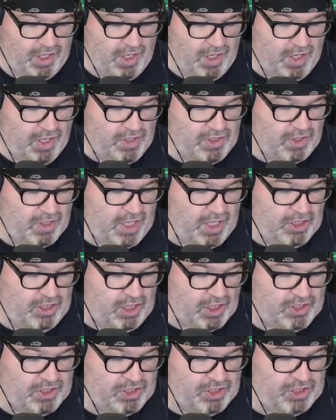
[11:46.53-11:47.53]
So they
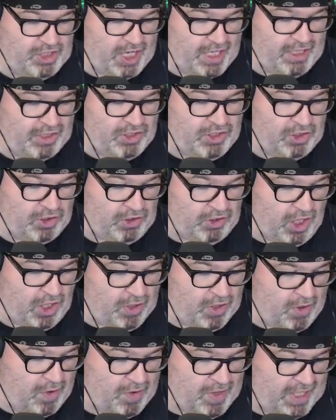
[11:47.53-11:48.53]
just said it took
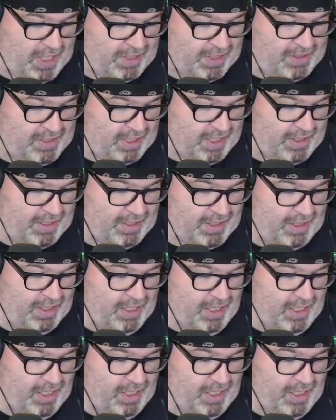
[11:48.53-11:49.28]
longer than it did.